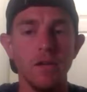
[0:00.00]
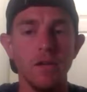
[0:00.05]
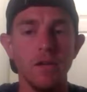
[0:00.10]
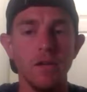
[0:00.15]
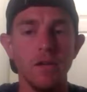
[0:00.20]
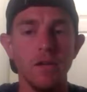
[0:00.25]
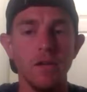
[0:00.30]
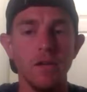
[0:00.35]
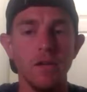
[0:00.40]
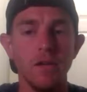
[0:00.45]

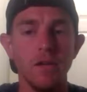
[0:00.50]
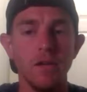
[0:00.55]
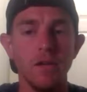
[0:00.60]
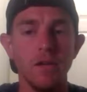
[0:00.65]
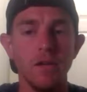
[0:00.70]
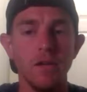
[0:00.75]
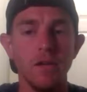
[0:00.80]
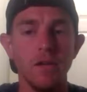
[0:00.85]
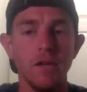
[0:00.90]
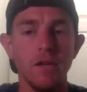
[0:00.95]
More
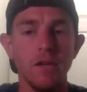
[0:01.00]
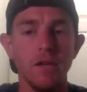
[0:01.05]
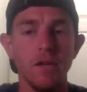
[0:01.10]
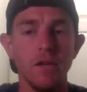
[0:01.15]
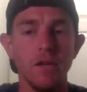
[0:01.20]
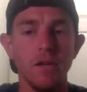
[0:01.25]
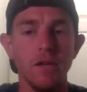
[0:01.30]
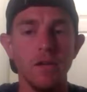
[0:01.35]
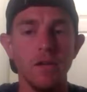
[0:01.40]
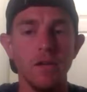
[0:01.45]
maybe
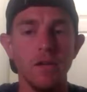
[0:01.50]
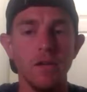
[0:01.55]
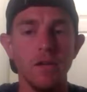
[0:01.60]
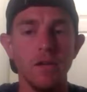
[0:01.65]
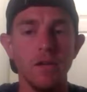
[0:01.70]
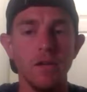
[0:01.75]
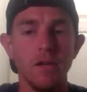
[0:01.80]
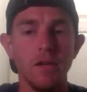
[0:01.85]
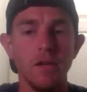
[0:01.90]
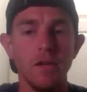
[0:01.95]
north of
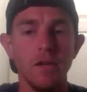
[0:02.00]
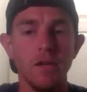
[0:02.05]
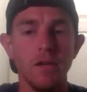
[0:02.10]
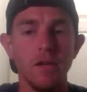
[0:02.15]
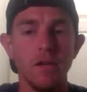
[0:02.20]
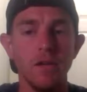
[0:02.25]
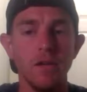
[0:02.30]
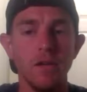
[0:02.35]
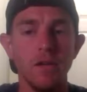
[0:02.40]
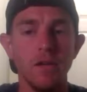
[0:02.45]

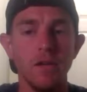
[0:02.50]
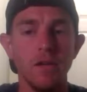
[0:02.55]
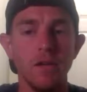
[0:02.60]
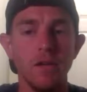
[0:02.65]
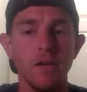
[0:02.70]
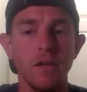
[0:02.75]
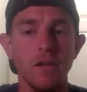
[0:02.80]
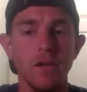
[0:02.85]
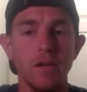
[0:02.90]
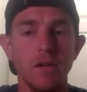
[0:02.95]

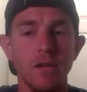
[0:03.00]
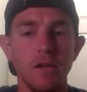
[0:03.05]
Atlanta,